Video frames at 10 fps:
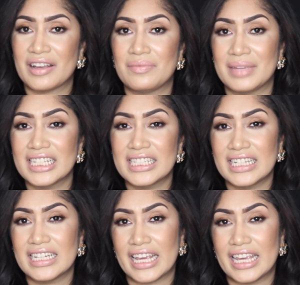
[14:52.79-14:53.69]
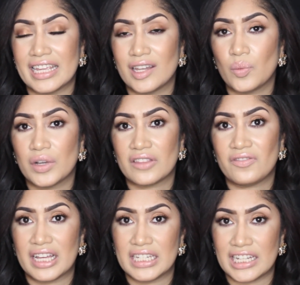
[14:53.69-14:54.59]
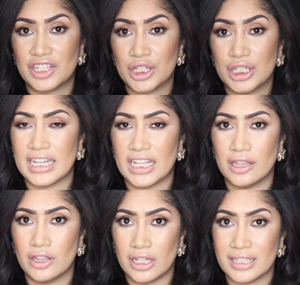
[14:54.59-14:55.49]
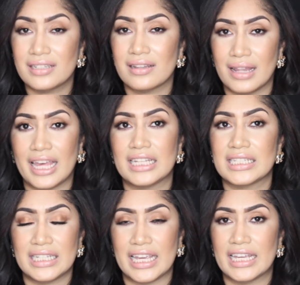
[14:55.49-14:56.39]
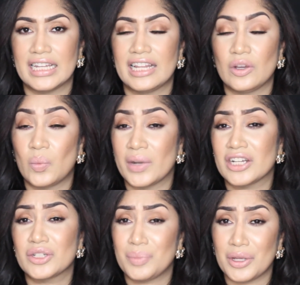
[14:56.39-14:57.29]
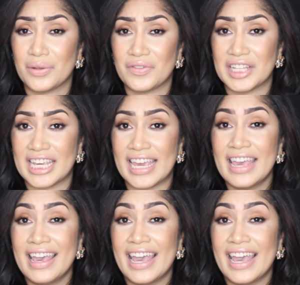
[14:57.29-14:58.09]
I've mixed it in with foundation and it looks like skin and it wears beautifully.